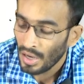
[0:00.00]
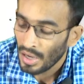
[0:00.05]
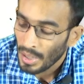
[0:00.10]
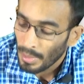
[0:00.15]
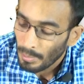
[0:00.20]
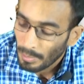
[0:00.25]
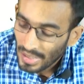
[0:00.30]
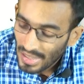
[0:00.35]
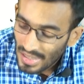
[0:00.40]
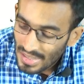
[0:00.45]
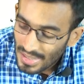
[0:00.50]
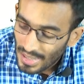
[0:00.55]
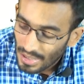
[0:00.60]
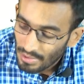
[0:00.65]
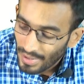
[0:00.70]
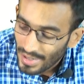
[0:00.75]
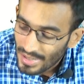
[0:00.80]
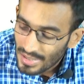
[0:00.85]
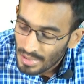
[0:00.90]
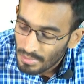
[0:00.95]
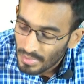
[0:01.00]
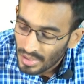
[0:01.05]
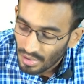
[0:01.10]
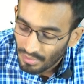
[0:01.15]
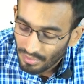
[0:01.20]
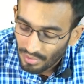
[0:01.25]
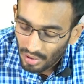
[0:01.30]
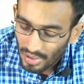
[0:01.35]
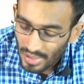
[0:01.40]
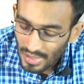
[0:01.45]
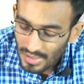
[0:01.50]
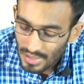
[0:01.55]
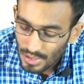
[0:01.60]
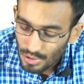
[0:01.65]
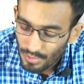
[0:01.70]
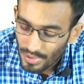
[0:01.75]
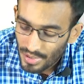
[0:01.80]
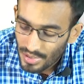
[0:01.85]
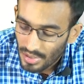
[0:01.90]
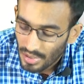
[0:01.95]
Please advise him in the following
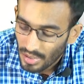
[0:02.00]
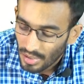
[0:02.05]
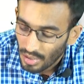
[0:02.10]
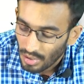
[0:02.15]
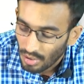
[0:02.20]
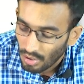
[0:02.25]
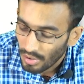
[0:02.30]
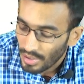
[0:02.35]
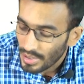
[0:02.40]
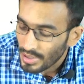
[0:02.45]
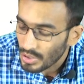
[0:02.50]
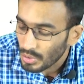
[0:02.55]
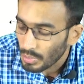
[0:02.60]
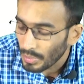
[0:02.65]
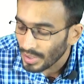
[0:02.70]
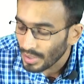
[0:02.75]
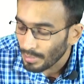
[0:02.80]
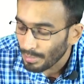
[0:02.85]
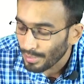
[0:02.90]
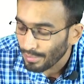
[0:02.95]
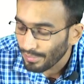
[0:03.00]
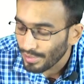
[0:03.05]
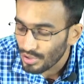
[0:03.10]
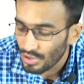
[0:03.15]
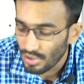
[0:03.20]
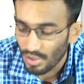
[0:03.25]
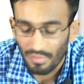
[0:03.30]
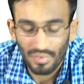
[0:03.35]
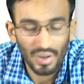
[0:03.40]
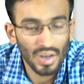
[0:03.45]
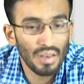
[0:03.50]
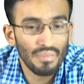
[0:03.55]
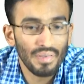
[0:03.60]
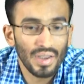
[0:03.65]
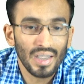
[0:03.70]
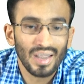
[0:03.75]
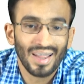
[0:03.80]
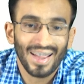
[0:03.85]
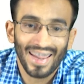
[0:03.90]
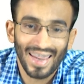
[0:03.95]
situation in accordance with the provision of
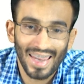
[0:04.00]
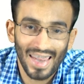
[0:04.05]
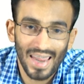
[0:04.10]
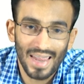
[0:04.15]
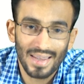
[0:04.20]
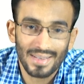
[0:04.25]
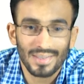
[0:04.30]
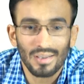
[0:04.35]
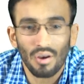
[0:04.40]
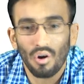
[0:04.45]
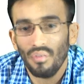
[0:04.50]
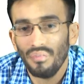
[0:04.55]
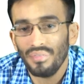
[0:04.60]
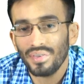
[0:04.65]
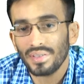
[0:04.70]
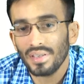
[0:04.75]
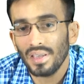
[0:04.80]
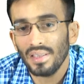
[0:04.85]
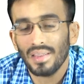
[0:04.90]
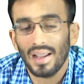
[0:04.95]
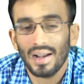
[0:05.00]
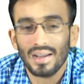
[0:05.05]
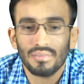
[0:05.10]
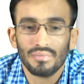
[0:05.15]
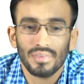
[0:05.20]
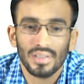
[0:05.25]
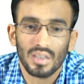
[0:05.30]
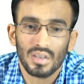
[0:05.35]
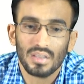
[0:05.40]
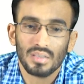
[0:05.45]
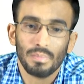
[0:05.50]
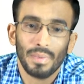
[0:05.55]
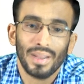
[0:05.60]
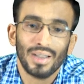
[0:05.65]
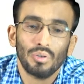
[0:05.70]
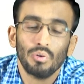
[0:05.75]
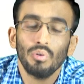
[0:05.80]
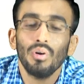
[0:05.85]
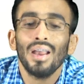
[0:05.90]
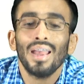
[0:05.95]
relevant AS. Obviously that is with respect
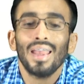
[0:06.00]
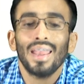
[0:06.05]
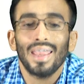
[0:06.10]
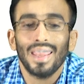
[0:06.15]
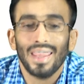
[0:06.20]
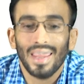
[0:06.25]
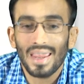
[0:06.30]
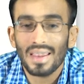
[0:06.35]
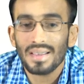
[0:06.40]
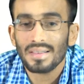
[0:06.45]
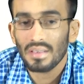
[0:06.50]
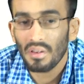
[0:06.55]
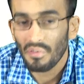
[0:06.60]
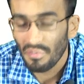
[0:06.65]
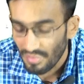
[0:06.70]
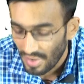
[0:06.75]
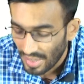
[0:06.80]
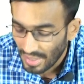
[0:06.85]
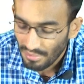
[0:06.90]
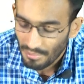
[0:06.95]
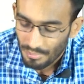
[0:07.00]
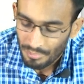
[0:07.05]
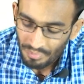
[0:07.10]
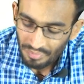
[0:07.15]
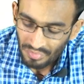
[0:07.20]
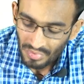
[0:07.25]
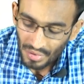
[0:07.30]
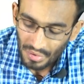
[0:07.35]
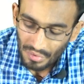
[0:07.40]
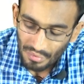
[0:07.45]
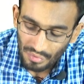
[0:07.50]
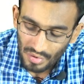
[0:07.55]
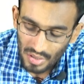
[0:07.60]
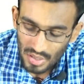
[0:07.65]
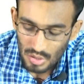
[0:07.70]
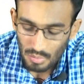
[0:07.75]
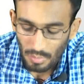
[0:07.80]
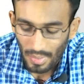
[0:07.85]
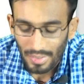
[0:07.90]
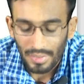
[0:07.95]
to AS 5.
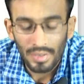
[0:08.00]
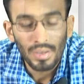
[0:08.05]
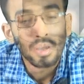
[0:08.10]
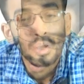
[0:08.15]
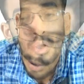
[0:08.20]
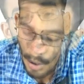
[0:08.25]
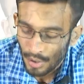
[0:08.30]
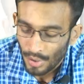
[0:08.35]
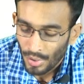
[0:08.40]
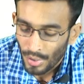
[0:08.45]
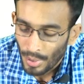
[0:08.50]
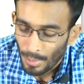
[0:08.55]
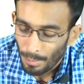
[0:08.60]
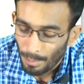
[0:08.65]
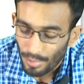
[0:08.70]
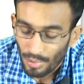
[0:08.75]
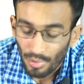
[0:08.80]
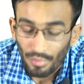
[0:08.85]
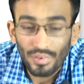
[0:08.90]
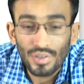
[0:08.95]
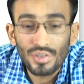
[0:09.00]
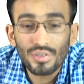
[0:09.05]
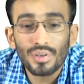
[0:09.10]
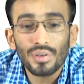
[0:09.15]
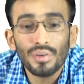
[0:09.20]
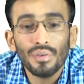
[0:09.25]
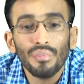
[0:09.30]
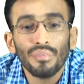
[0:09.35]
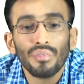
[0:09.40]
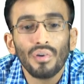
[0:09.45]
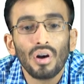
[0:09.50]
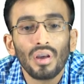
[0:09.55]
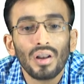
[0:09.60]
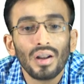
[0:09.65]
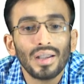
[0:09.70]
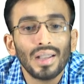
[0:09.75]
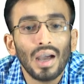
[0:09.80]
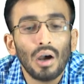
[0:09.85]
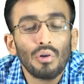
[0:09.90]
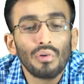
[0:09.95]
First one, Provision for
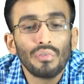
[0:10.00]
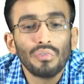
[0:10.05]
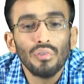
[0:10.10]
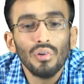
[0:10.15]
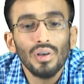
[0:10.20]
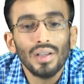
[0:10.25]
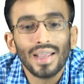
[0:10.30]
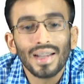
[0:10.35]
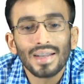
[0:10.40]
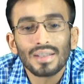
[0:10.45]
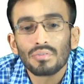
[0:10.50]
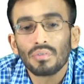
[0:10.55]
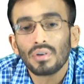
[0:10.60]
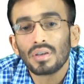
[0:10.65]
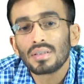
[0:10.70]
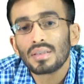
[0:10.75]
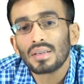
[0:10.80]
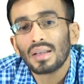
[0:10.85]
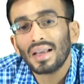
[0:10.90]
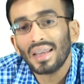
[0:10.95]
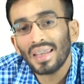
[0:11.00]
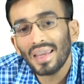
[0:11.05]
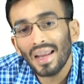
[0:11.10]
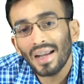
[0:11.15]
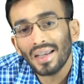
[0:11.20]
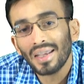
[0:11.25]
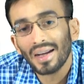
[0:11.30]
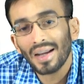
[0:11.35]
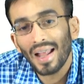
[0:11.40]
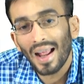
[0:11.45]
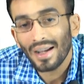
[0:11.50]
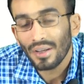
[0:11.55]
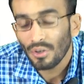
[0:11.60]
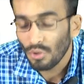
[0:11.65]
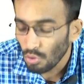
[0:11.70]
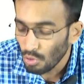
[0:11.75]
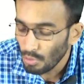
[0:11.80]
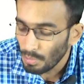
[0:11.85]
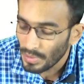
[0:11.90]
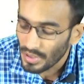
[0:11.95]
doubtful debts was created at
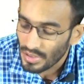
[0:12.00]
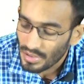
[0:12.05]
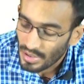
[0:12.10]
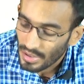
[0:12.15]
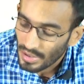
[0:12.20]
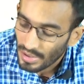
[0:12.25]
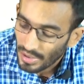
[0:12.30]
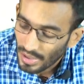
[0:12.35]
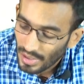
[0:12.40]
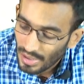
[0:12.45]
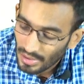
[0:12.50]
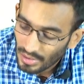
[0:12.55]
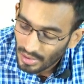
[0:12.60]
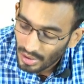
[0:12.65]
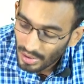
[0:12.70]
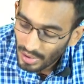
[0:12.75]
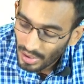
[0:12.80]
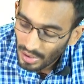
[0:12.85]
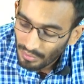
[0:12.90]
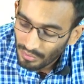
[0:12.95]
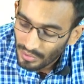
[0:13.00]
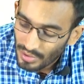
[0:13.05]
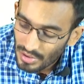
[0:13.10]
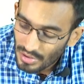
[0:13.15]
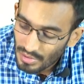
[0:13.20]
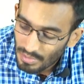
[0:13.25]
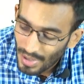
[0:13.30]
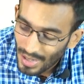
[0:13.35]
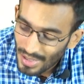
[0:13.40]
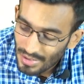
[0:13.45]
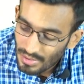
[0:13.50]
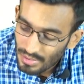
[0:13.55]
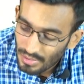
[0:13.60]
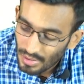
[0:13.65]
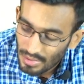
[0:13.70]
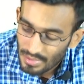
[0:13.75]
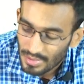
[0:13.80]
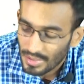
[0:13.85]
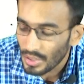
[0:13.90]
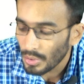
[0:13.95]
2% till 31st March
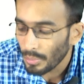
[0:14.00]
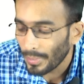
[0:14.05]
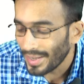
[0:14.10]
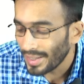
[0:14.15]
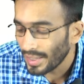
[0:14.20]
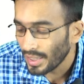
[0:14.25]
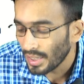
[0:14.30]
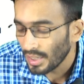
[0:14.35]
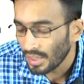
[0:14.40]
2020.